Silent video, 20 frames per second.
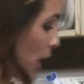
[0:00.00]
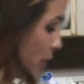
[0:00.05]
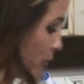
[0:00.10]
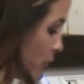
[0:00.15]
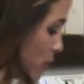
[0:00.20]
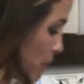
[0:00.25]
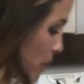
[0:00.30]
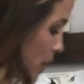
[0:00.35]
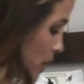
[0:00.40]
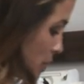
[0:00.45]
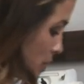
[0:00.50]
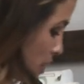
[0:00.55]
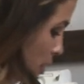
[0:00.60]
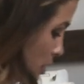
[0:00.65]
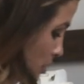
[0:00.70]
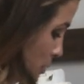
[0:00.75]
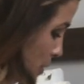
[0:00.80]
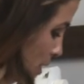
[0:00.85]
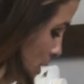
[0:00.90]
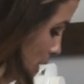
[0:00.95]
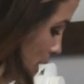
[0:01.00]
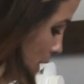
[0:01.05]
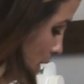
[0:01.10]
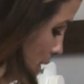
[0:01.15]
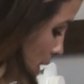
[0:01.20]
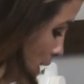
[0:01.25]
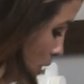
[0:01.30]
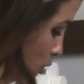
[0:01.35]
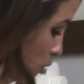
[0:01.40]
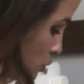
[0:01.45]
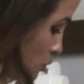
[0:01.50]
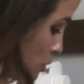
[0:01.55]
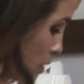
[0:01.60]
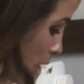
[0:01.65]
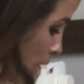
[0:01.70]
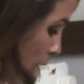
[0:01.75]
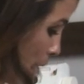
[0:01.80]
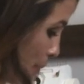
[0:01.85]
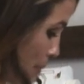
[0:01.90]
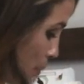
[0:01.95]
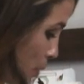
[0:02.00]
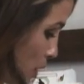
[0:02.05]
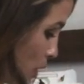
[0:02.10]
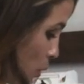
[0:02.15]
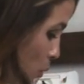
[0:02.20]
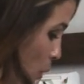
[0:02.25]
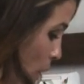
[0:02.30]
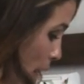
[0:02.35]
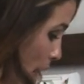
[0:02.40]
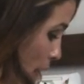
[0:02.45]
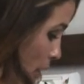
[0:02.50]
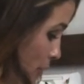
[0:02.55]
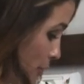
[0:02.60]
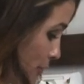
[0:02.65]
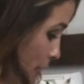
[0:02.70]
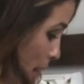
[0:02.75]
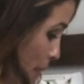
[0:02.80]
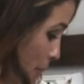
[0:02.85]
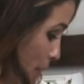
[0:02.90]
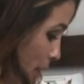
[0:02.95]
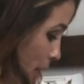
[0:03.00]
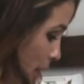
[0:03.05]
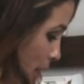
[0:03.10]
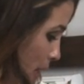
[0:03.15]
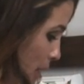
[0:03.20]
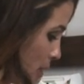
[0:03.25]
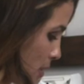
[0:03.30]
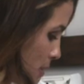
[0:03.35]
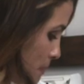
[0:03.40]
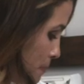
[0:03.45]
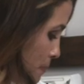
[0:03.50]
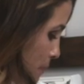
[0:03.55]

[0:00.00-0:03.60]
careful because on their receipt, they do not put what kind of fabric it is.